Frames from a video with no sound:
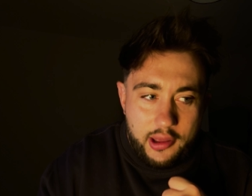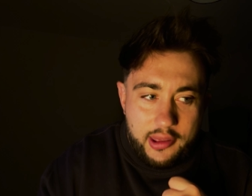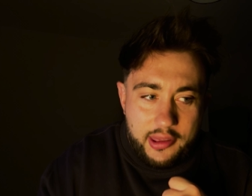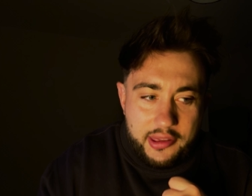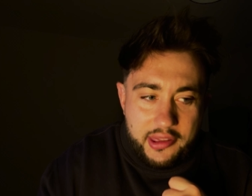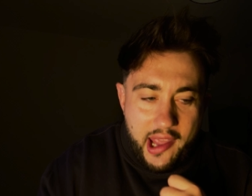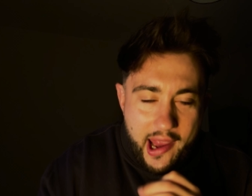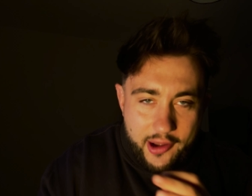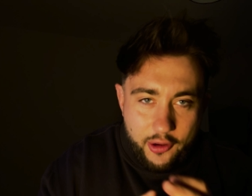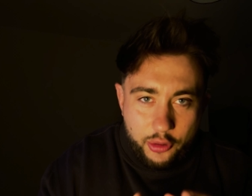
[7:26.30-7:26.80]

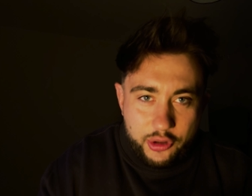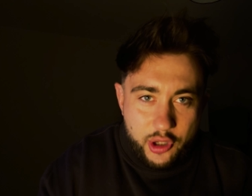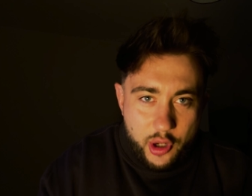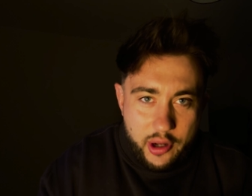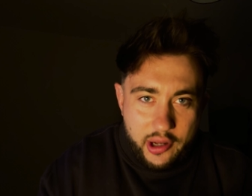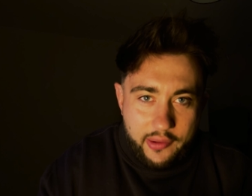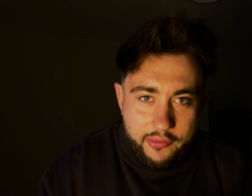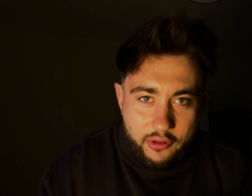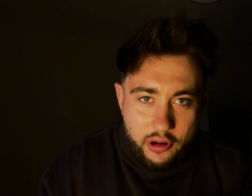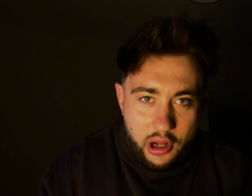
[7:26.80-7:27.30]
they're not
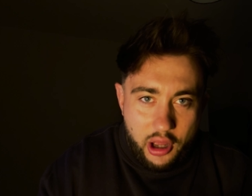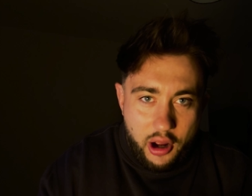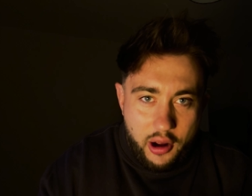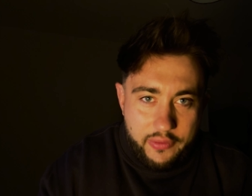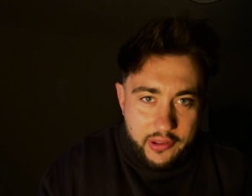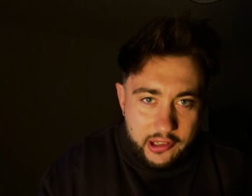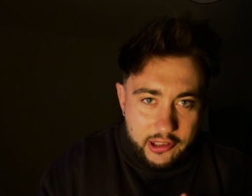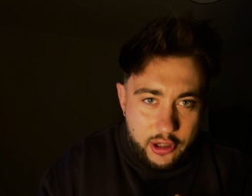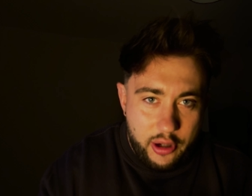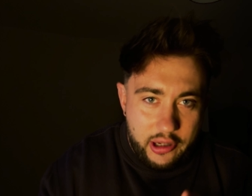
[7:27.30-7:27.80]
doing it for a
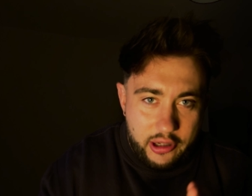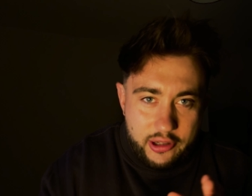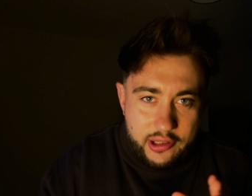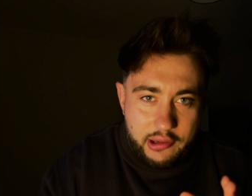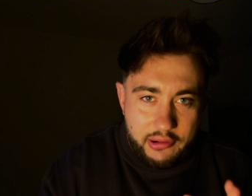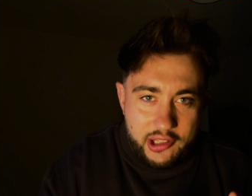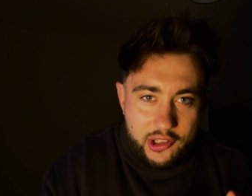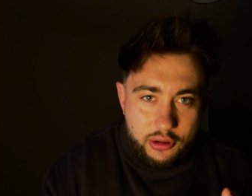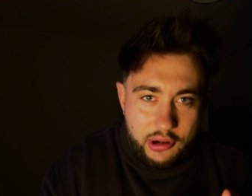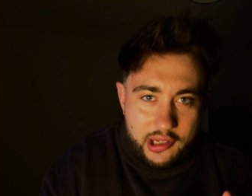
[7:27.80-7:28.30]
laugh, they're doing it because
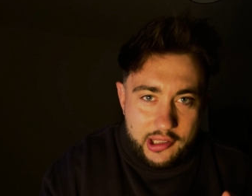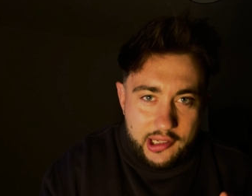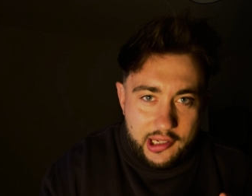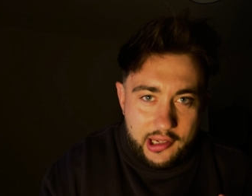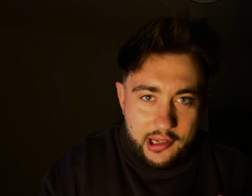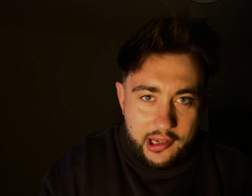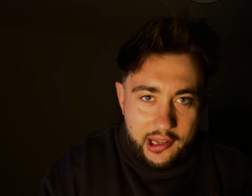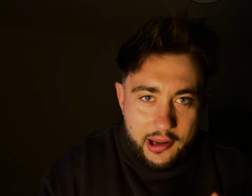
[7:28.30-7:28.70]
they're interested.